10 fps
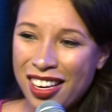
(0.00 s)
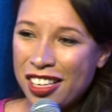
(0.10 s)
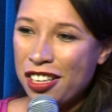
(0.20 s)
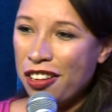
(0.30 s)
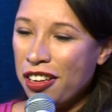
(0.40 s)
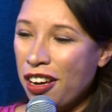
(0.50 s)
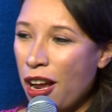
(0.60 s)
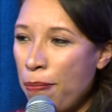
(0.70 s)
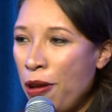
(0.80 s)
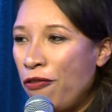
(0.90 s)
So the
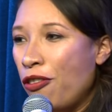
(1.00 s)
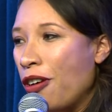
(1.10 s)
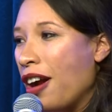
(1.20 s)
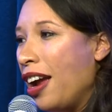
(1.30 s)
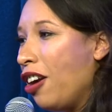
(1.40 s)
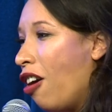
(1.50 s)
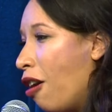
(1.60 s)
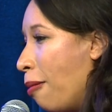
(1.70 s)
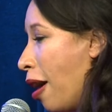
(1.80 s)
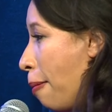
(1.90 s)
night before, I call
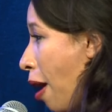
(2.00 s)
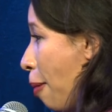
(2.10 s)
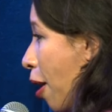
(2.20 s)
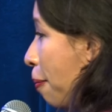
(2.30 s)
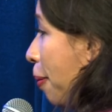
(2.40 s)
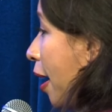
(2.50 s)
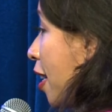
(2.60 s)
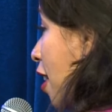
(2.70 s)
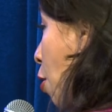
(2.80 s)
my mom up because